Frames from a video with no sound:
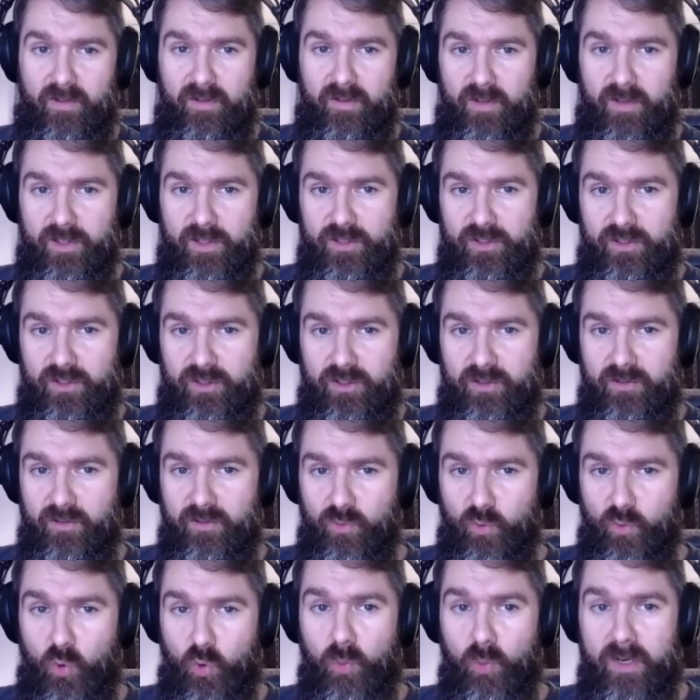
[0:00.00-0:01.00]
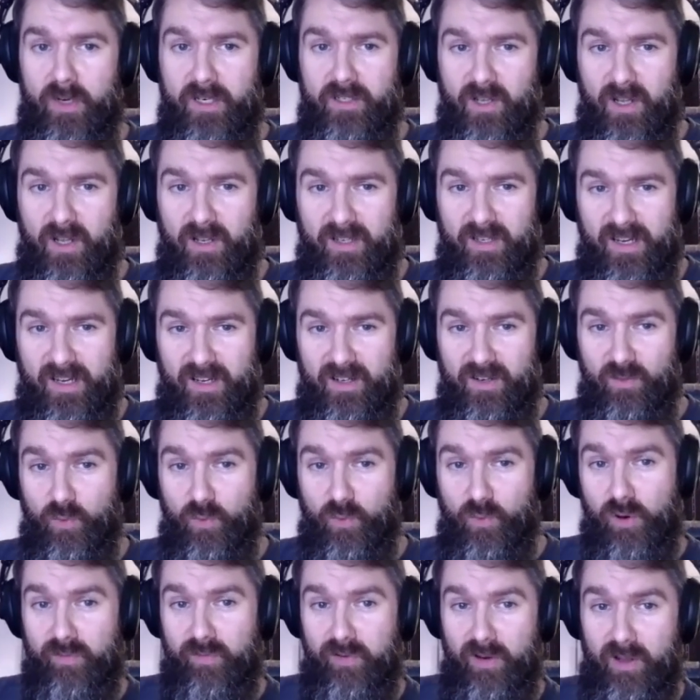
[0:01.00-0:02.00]
what is normally done in
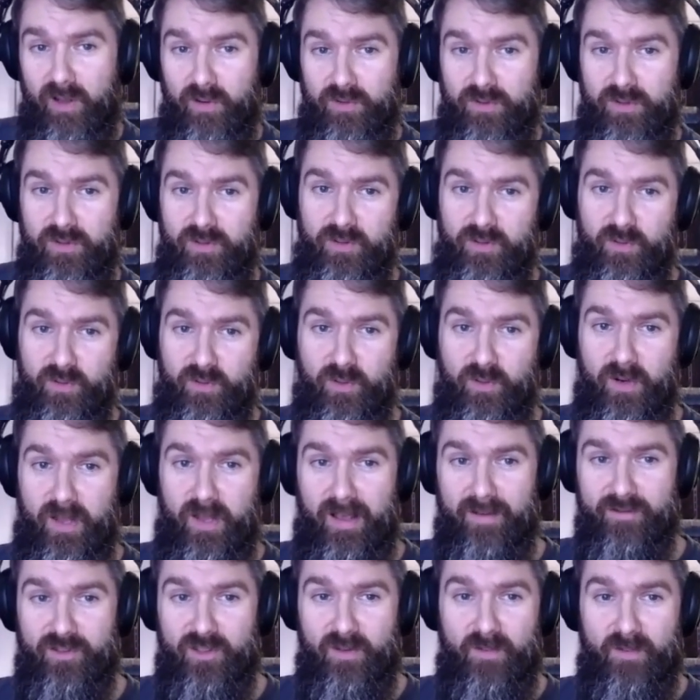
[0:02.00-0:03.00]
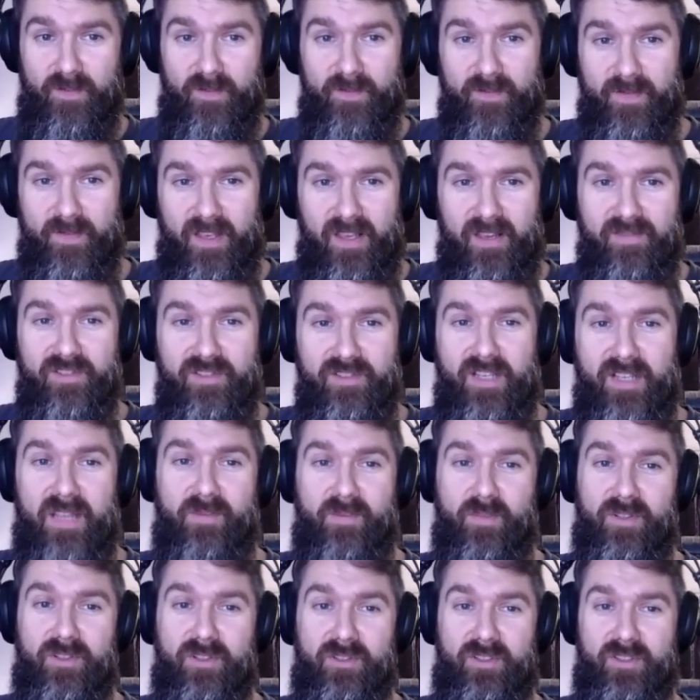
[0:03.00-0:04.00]
workflows. You have some if
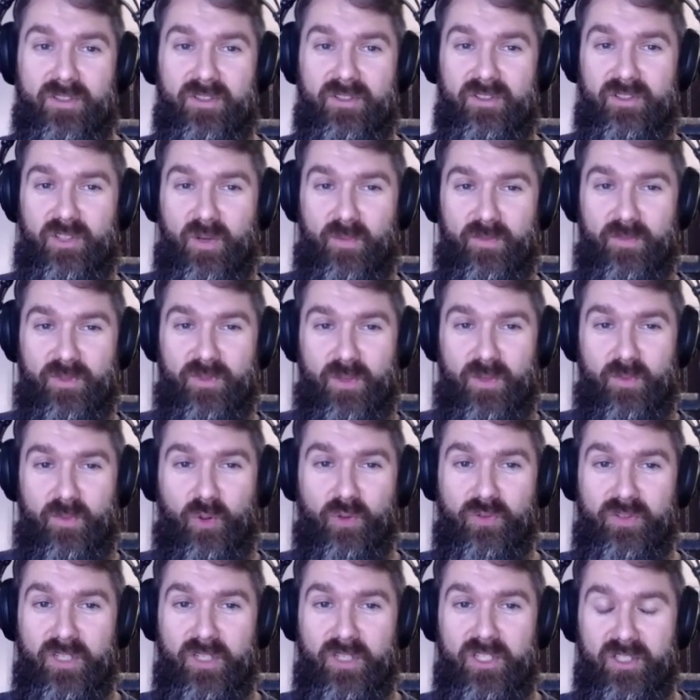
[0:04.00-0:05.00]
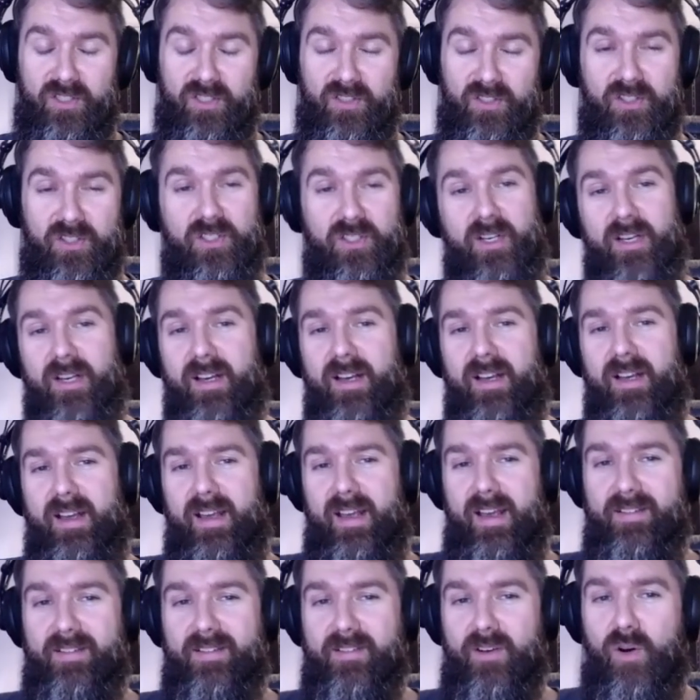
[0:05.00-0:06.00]
statements, some conditions,
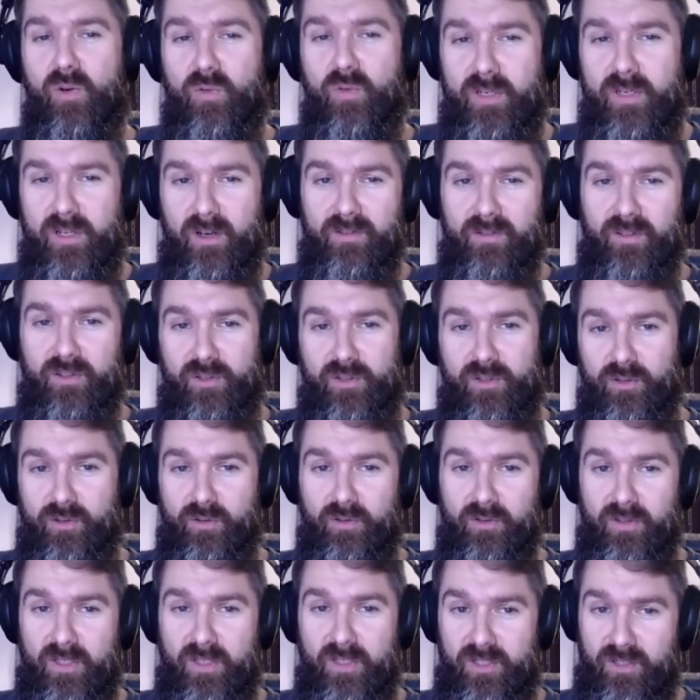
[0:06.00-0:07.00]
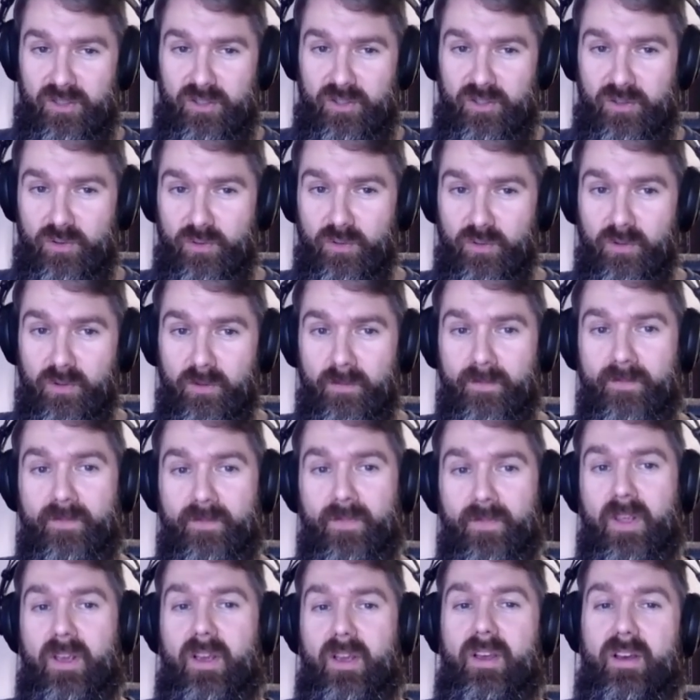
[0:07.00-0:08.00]
and only under certain conditions you'll
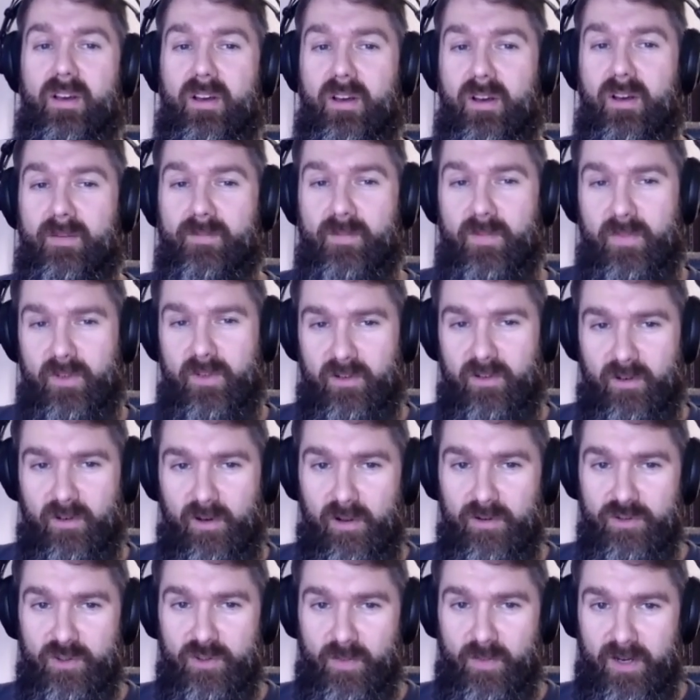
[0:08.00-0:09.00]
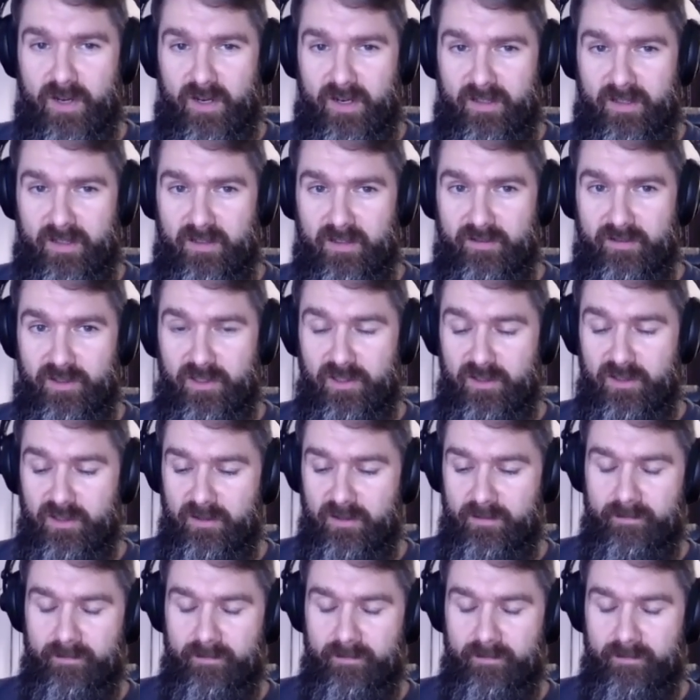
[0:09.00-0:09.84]
call some other activities.